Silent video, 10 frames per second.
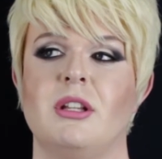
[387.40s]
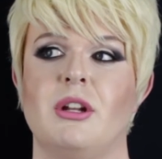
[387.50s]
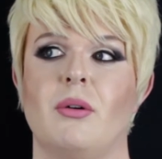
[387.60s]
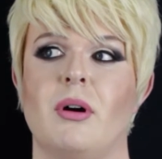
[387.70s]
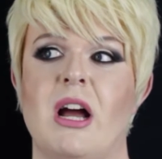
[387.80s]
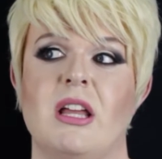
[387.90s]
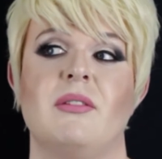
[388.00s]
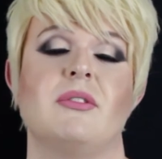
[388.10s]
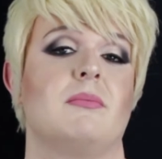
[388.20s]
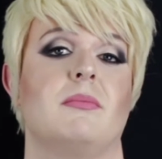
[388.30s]
you know,
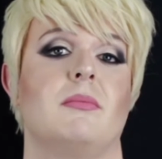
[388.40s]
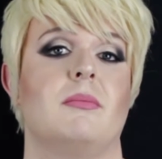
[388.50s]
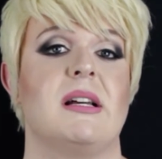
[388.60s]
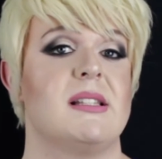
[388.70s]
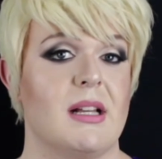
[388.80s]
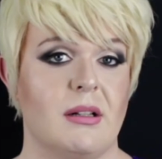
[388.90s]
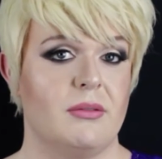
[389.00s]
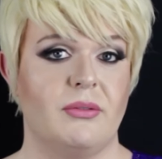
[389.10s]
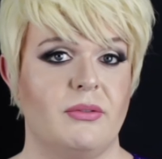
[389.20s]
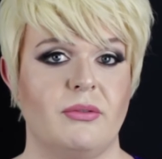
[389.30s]
even
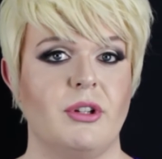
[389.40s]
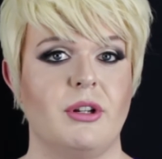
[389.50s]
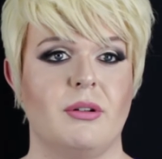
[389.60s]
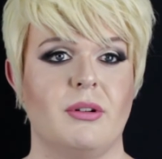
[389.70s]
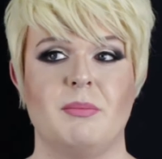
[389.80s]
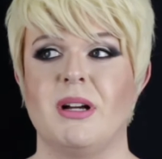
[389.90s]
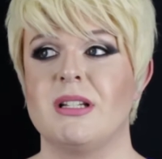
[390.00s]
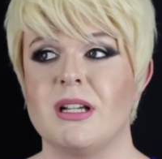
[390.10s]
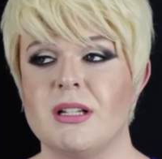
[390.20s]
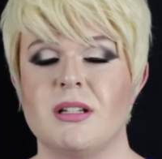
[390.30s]
myself, you know, in my
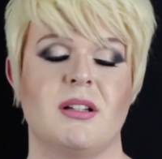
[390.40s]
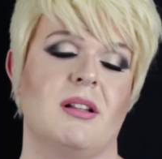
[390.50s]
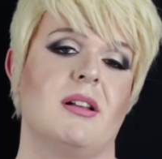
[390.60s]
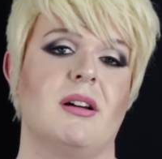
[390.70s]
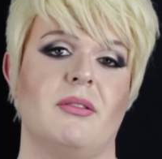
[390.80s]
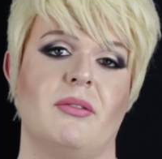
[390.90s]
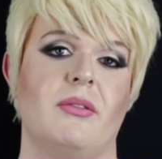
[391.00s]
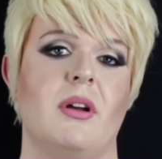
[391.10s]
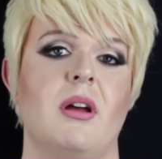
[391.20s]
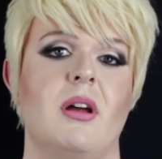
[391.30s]
day-to-day
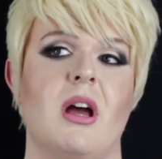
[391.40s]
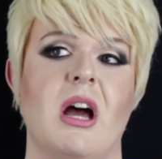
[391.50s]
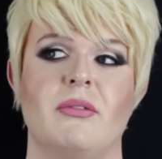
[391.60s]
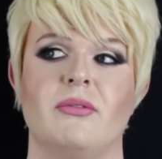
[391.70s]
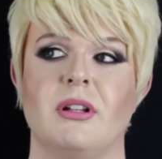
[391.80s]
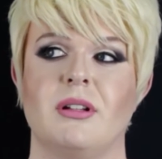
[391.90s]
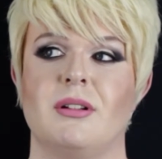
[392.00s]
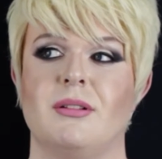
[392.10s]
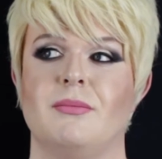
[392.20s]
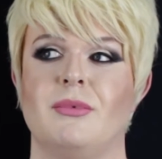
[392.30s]
life, I
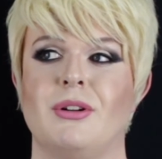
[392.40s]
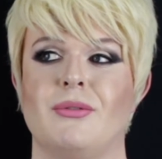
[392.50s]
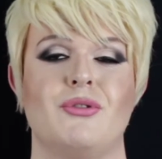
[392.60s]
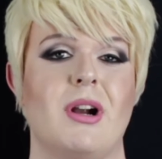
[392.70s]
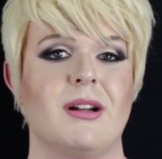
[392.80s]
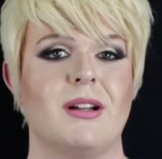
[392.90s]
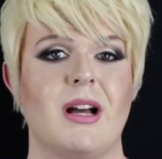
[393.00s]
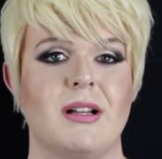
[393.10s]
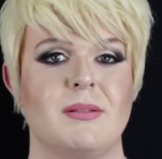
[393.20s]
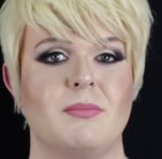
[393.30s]
think, you know, drag
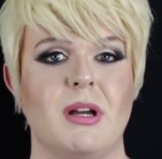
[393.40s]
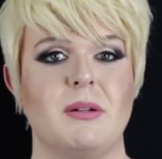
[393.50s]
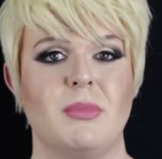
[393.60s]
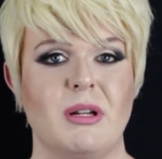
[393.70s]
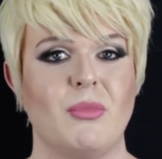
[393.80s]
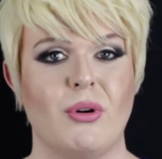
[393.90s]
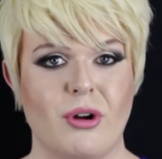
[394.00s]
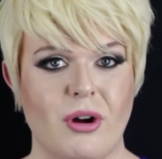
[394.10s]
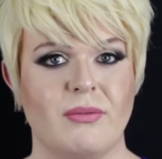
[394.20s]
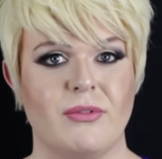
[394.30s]
has made me
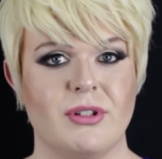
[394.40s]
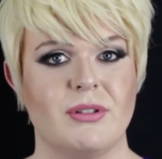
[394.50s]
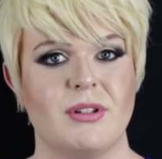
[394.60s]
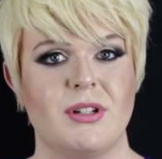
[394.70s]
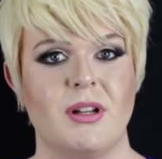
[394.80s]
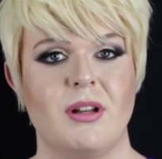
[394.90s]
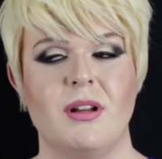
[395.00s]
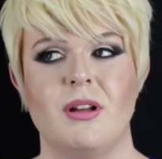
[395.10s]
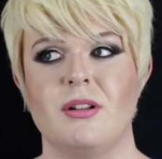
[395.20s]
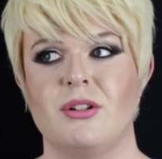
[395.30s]
more confident
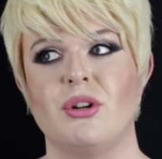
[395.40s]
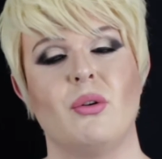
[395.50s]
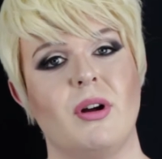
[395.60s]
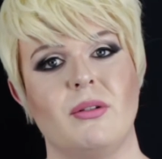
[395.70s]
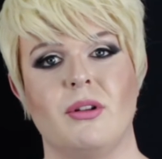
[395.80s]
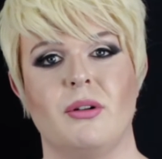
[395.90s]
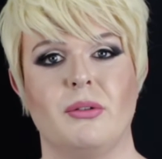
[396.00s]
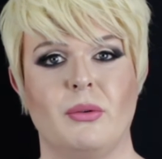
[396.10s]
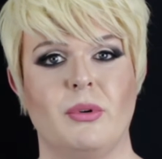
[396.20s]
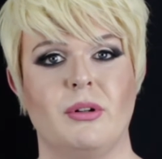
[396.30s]
to go out there
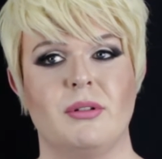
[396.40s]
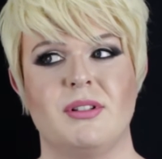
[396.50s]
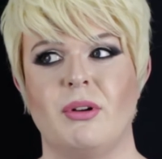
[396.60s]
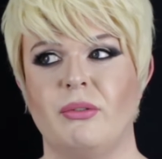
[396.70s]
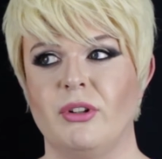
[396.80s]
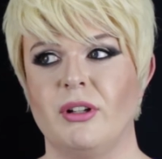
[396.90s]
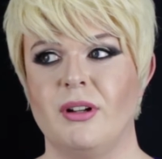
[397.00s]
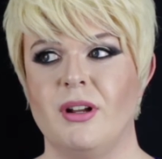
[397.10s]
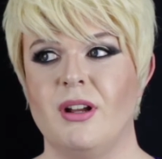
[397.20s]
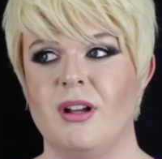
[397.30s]
in the world. So I
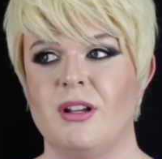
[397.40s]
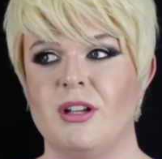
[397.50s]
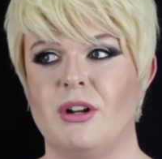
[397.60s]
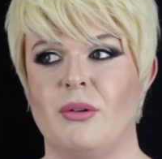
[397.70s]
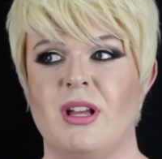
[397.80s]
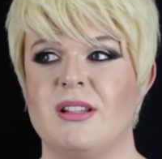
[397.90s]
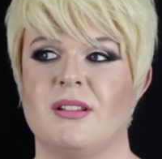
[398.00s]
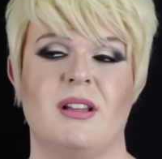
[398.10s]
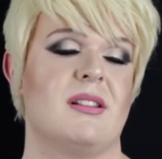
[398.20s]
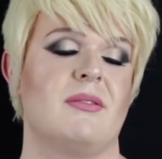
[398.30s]
think, you know, it
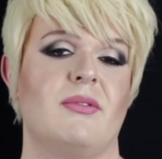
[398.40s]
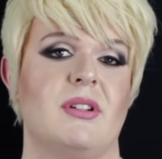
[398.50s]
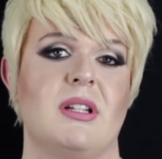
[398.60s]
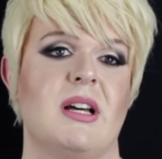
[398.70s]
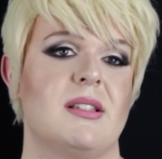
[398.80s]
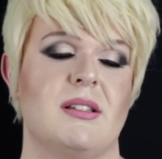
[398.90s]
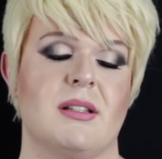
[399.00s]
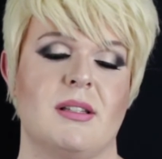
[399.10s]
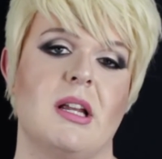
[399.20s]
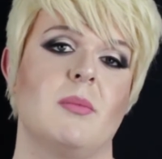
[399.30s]
is a
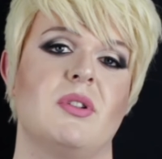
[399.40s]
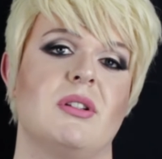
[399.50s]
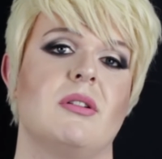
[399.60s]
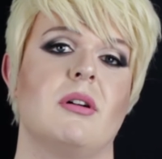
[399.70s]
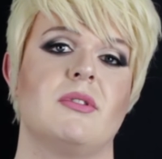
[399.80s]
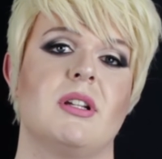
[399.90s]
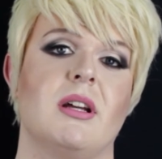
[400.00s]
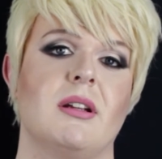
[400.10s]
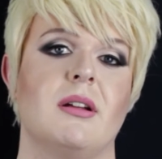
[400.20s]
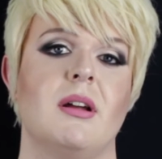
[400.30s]
fantastic step to sort of
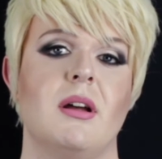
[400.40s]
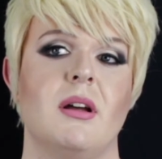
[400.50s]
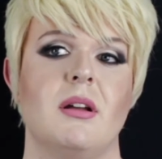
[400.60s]
take,